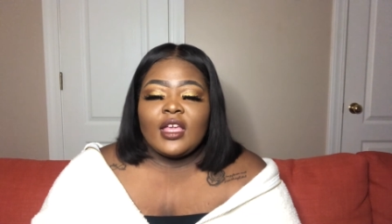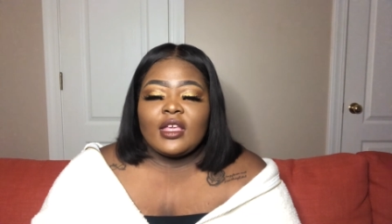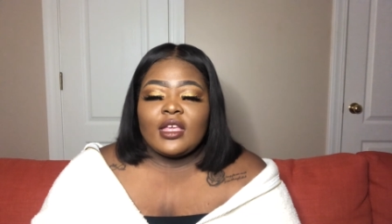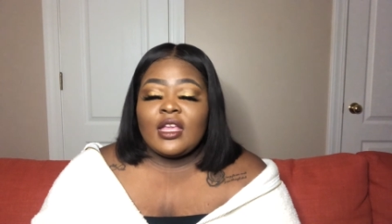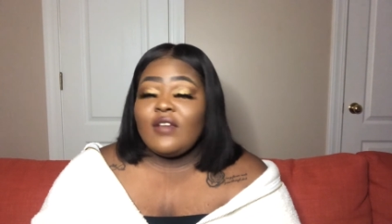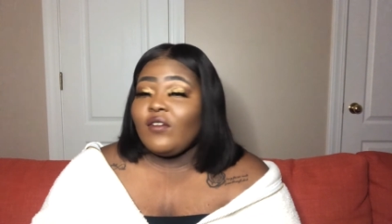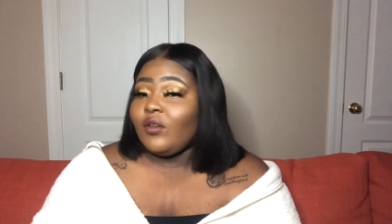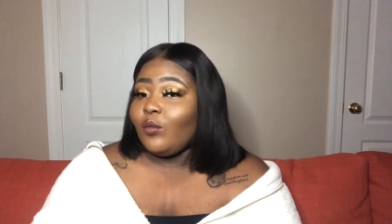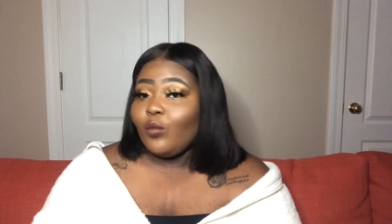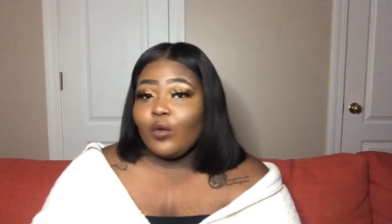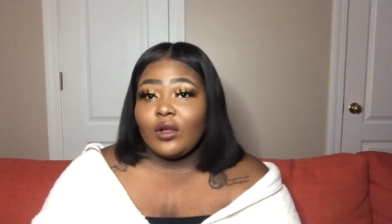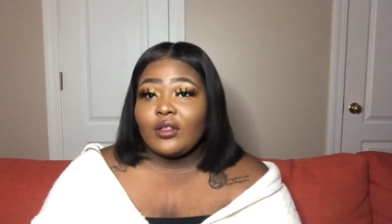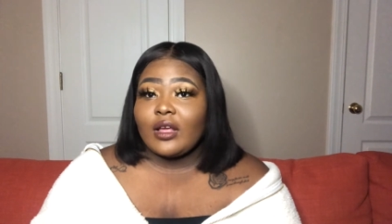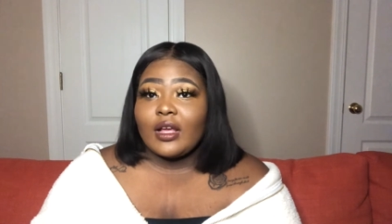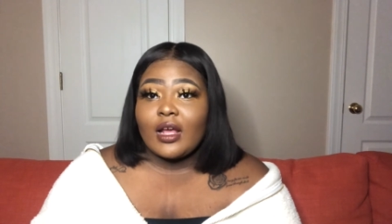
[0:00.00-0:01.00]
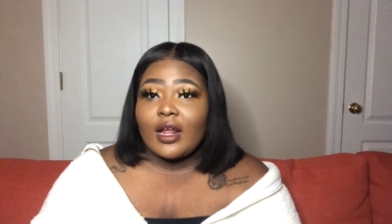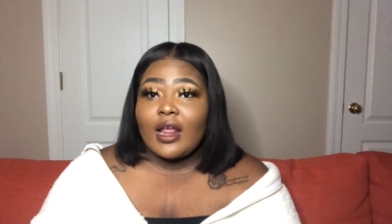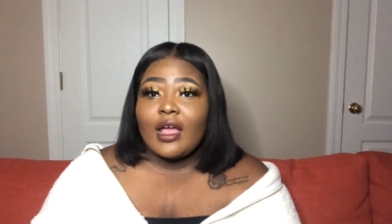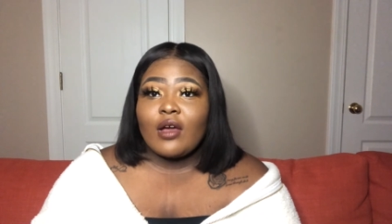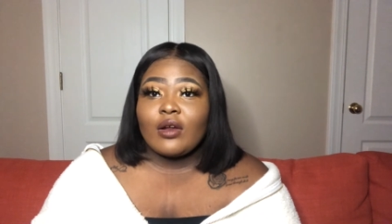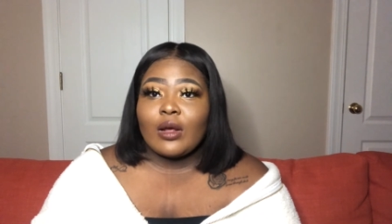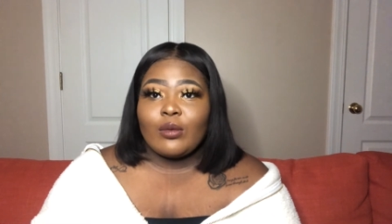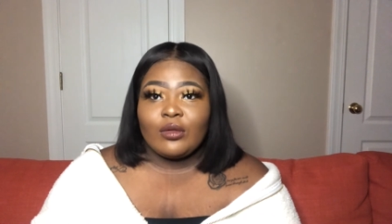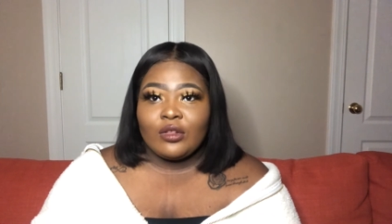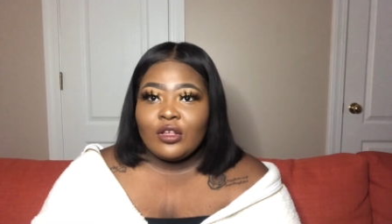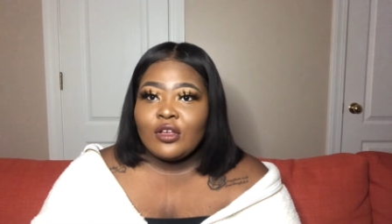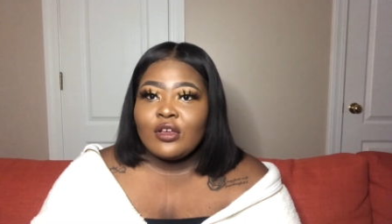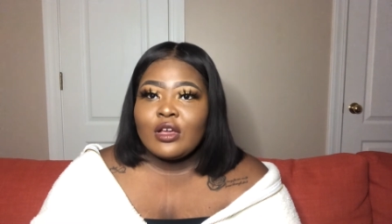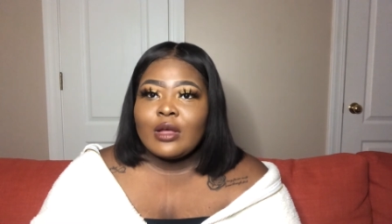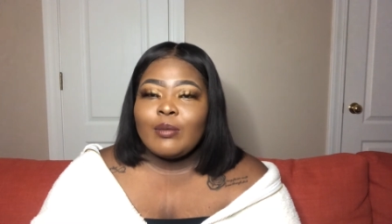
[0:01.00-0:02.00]
even once I got out, I was
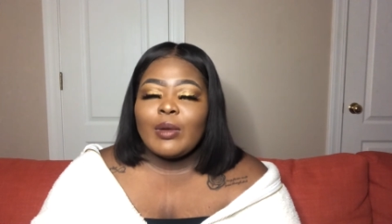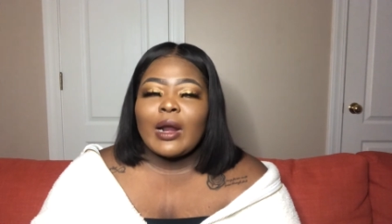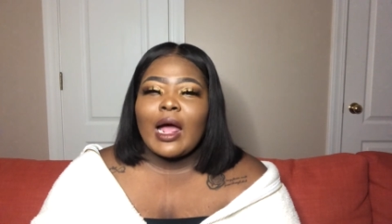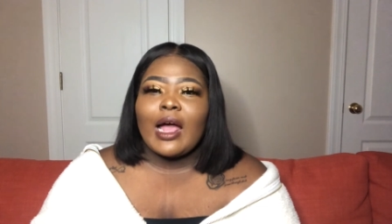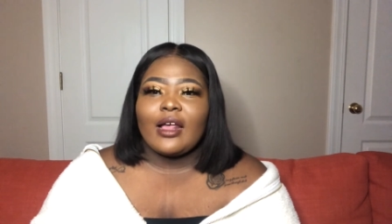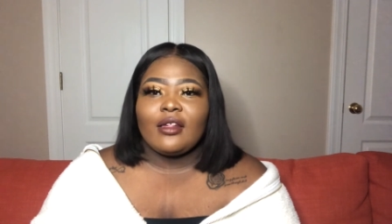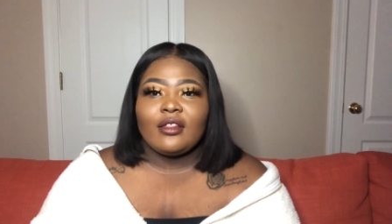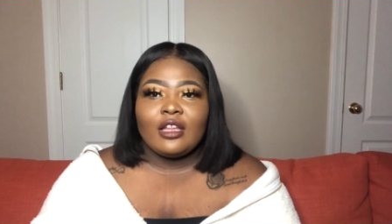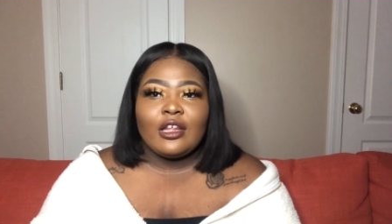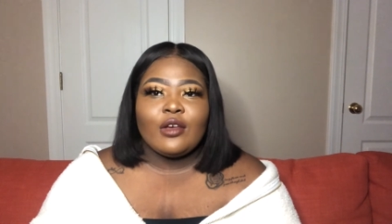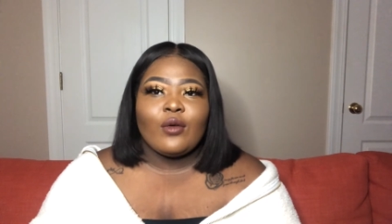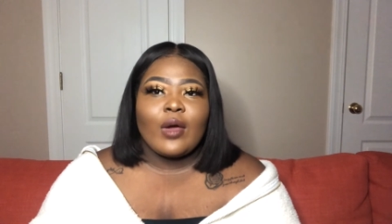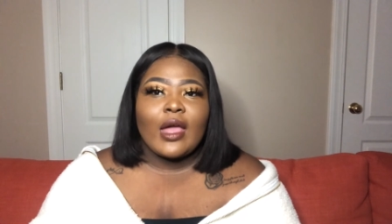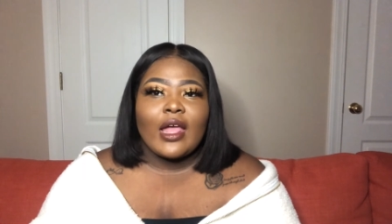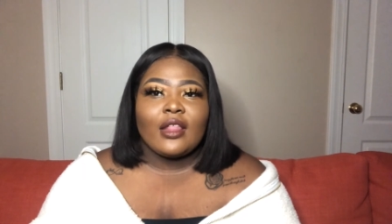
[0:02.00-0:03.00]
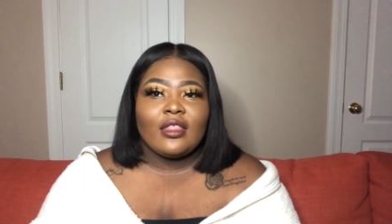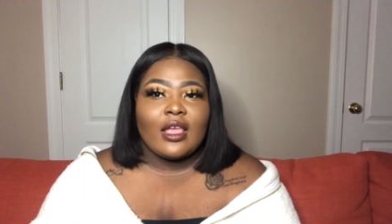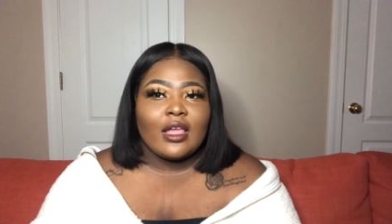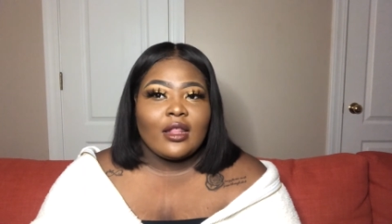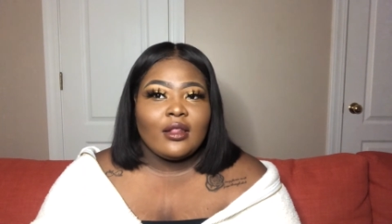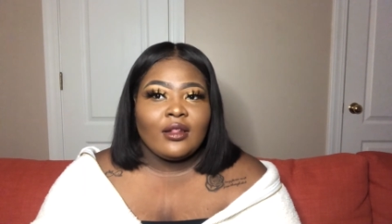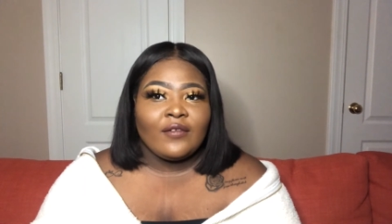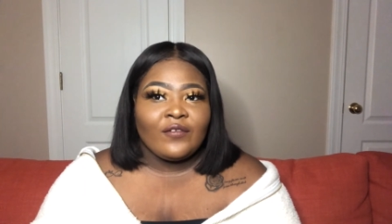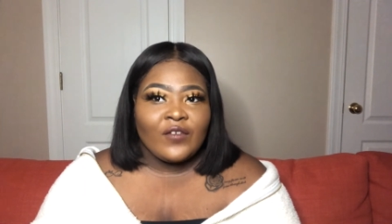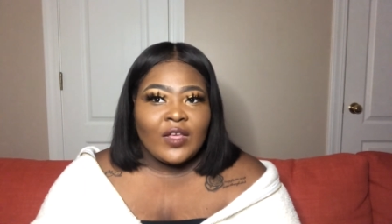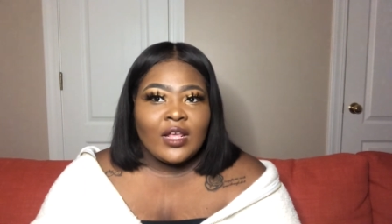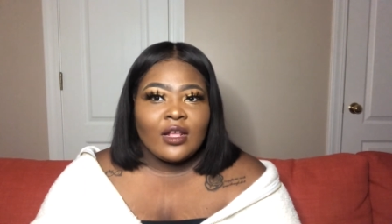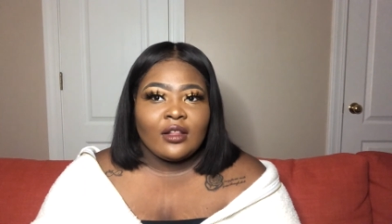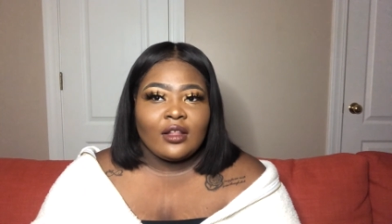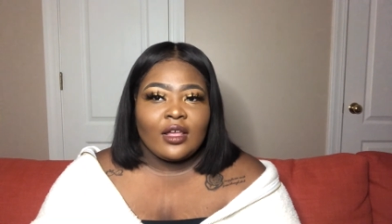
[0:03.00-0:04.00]
good, but I still had that
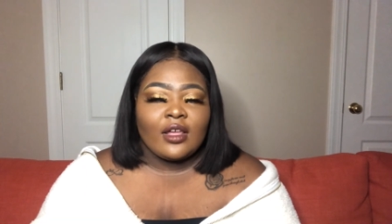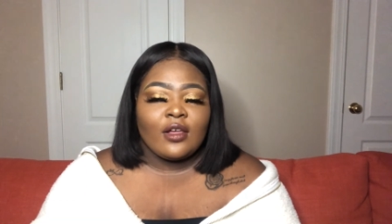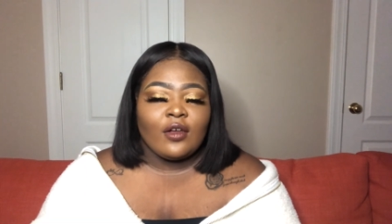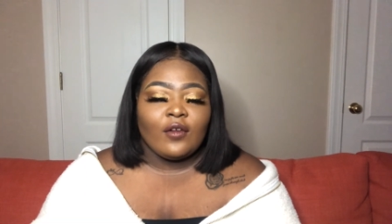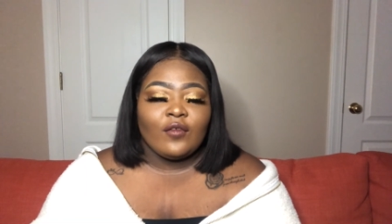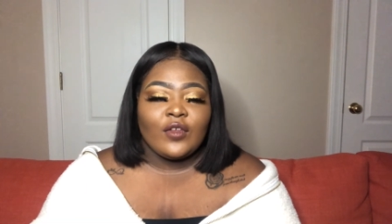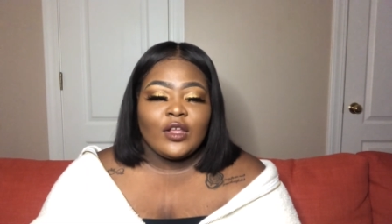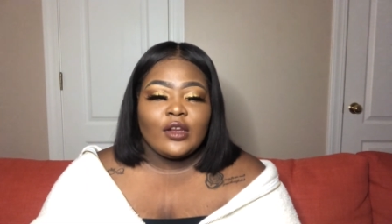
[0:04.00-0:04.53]
feeling of,